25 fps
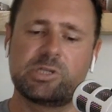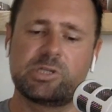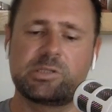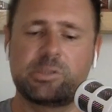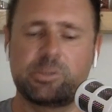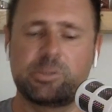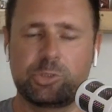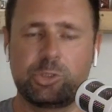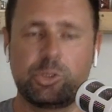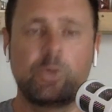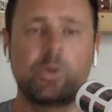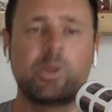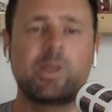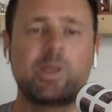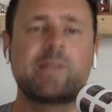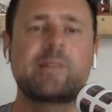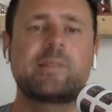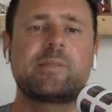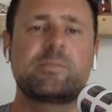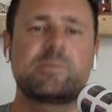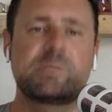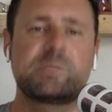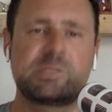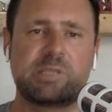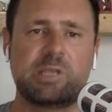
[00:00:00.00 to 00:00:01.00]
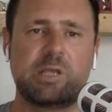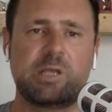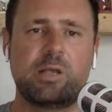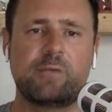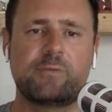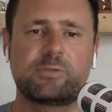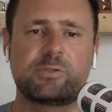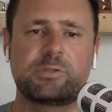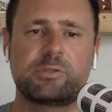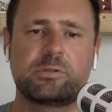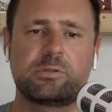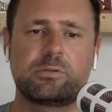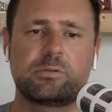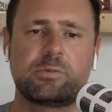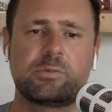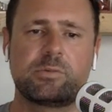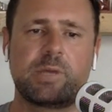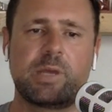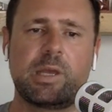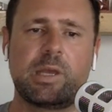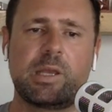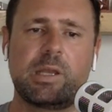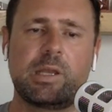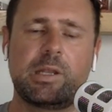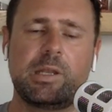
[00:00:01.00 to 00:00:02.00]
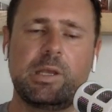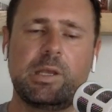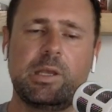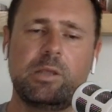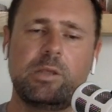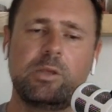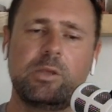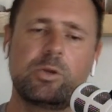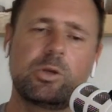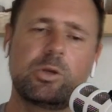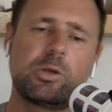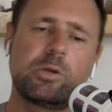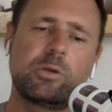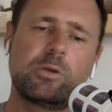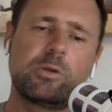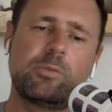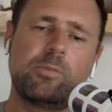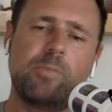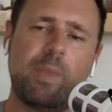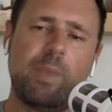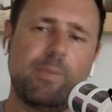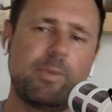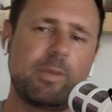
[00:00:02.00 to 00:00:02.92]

doing it themselves, right? You could maybe